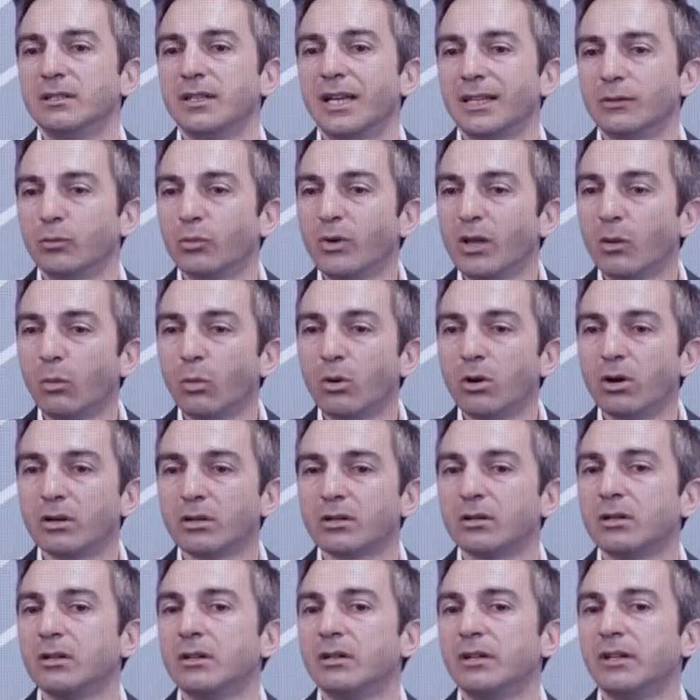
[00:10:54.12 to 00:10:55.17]
that will
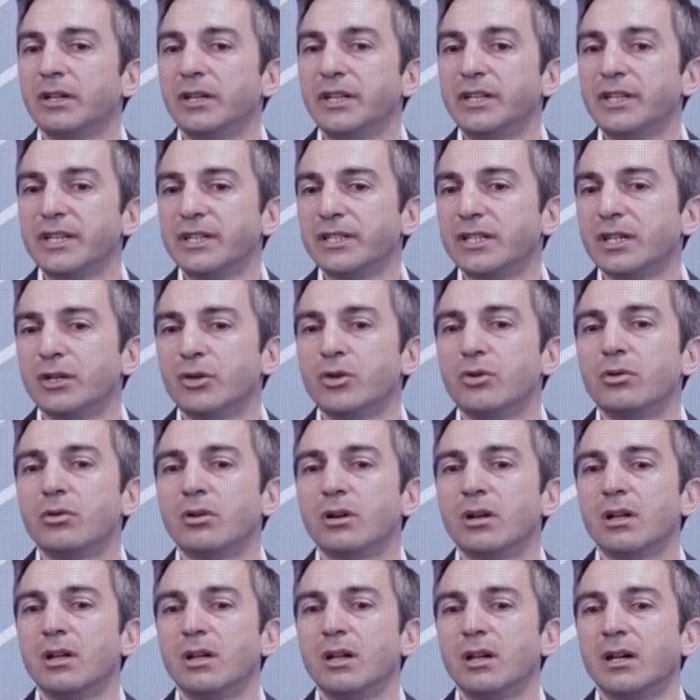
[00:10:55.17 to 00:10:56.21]
work, it is
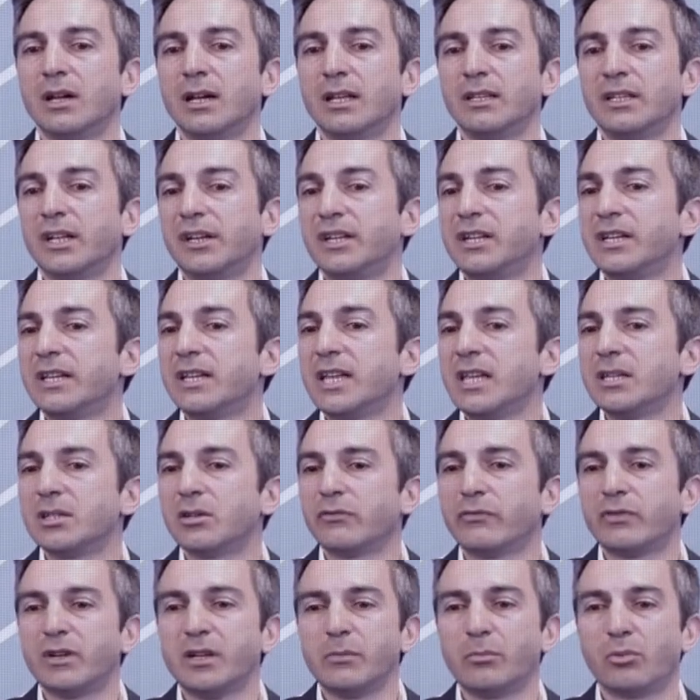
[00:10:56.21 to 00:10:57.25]
secure, and that in
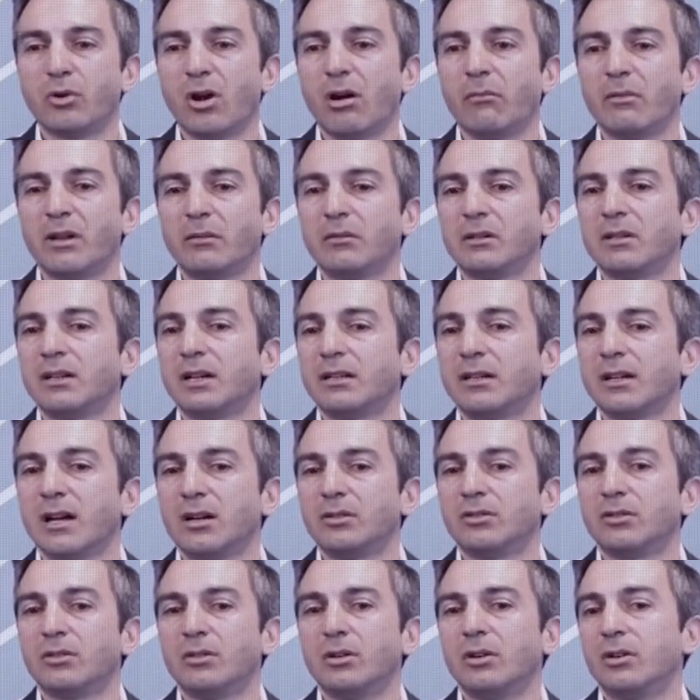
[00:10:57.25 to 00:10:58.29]
case of any problem can
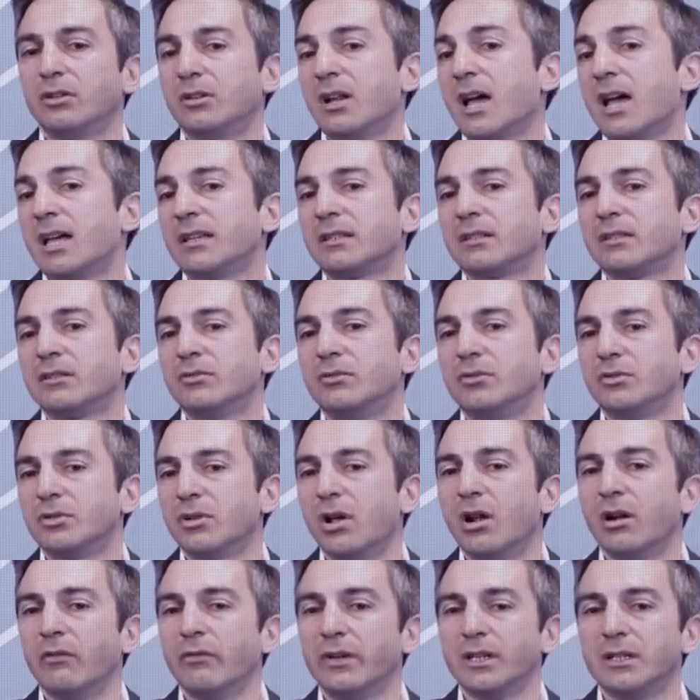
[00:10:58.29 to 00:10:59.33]
count on us to
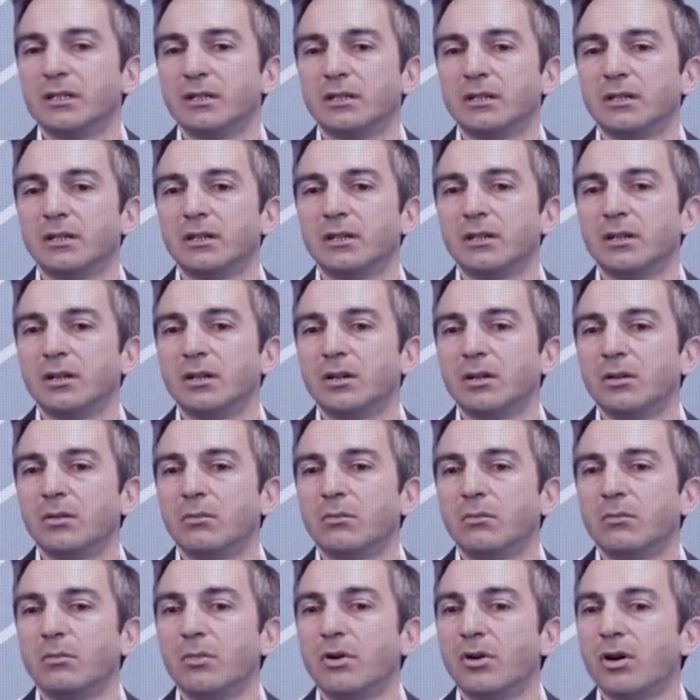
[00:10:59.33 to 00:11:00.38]
solve it.
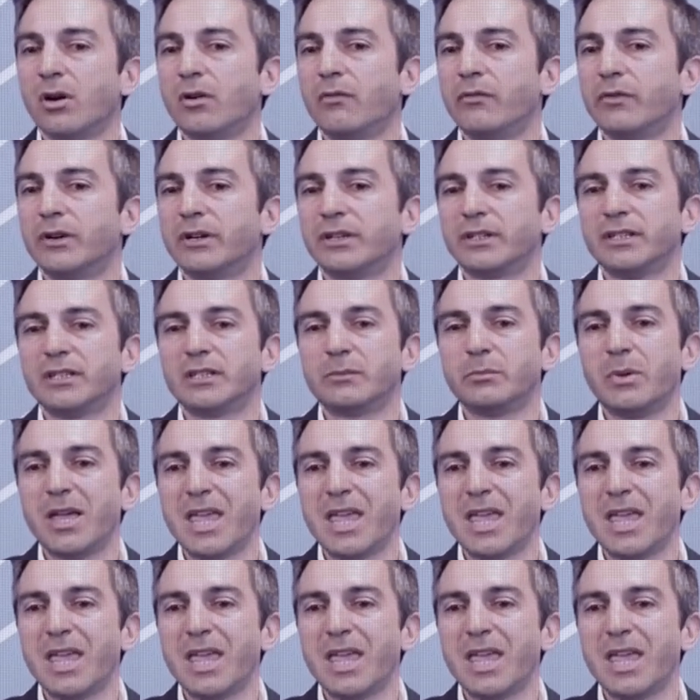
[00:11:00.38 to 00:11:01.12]
Moreover, this